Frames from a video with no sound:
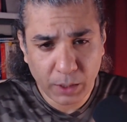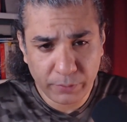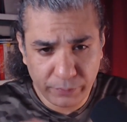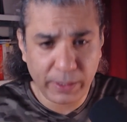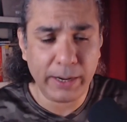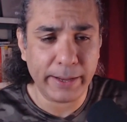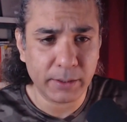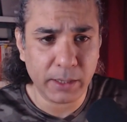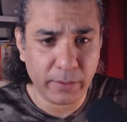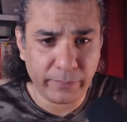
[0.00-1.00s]

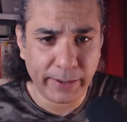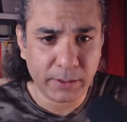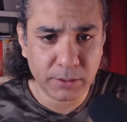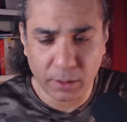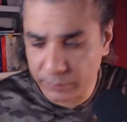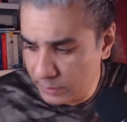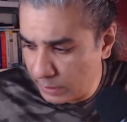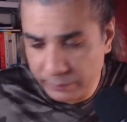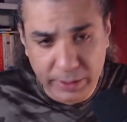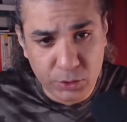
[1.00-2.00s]
feeling the effects of the
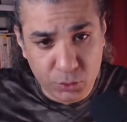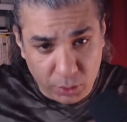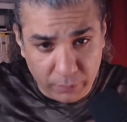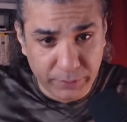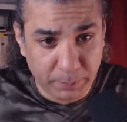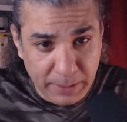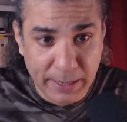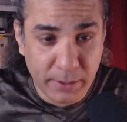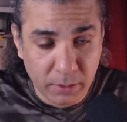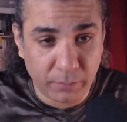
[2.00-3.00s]
gravitation of the
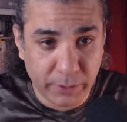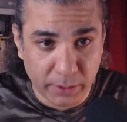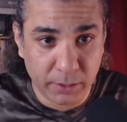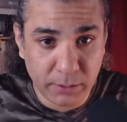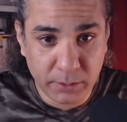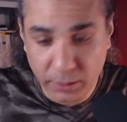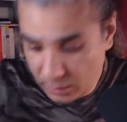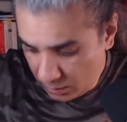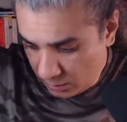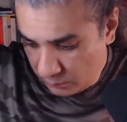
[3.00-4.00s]
planet of the earth
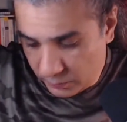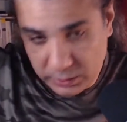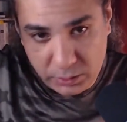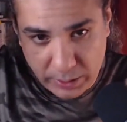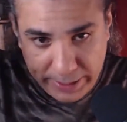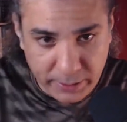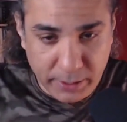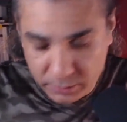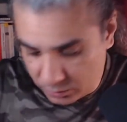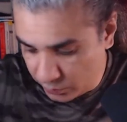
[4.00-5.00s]
which is right
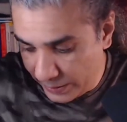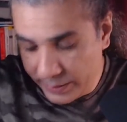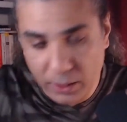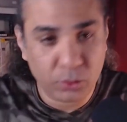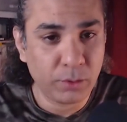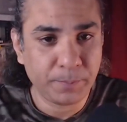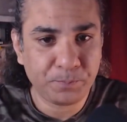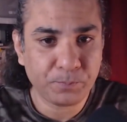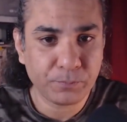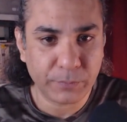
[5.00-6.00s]
straight down
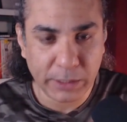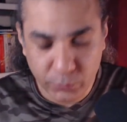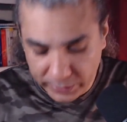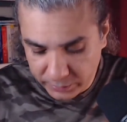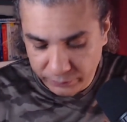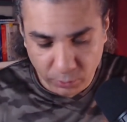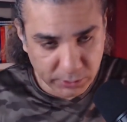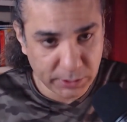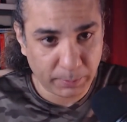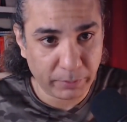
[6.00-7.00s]
that's where the
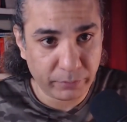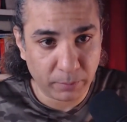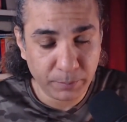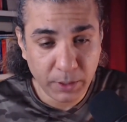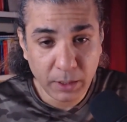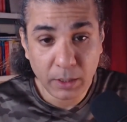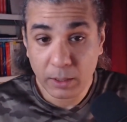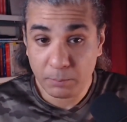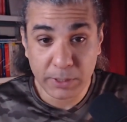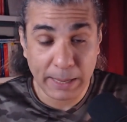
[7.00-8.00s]
force is coming from
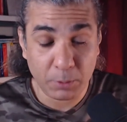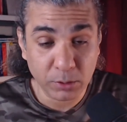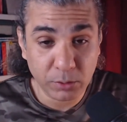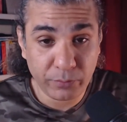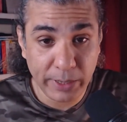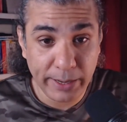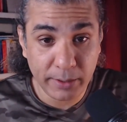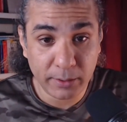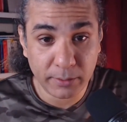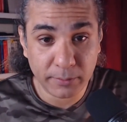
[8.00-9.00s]
but i'm also
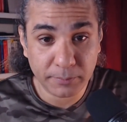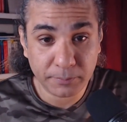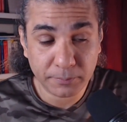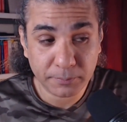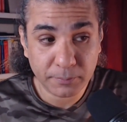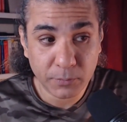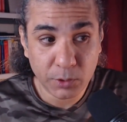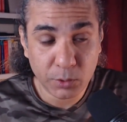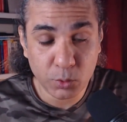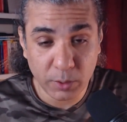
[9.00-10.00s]
feeling
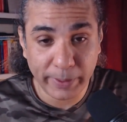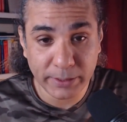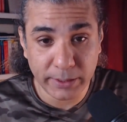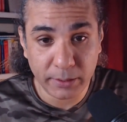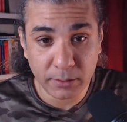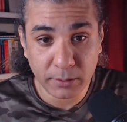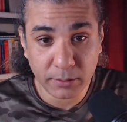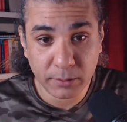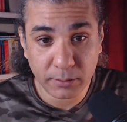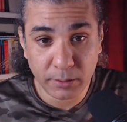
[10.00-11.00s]
to some extent
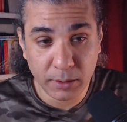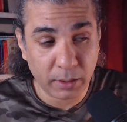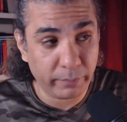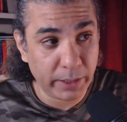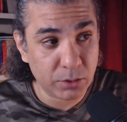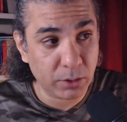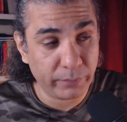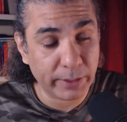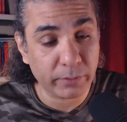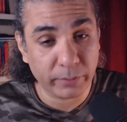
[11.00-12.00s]
the gravitational
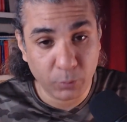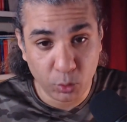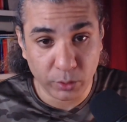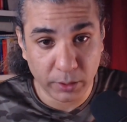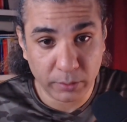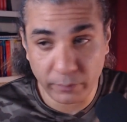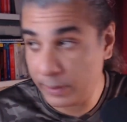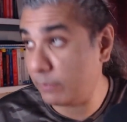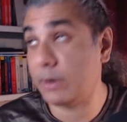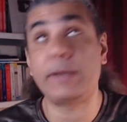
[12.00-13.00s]
effect of the moon
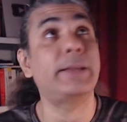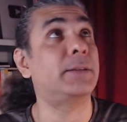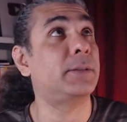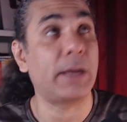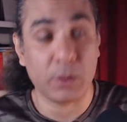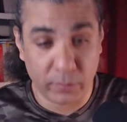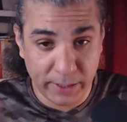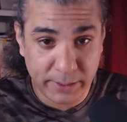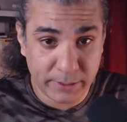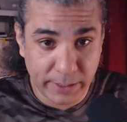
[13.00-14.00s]
wherever it is i don't know
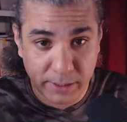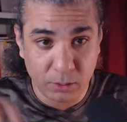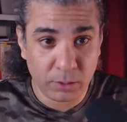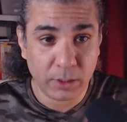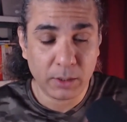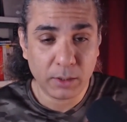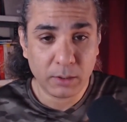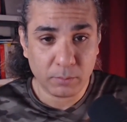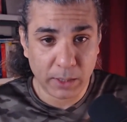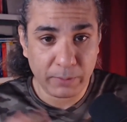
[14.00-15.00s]
where it is right now
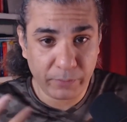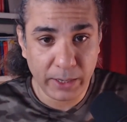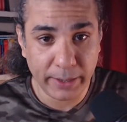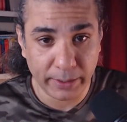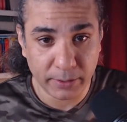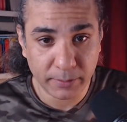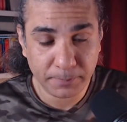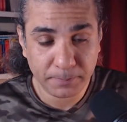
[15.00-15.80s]
but i'm feeling it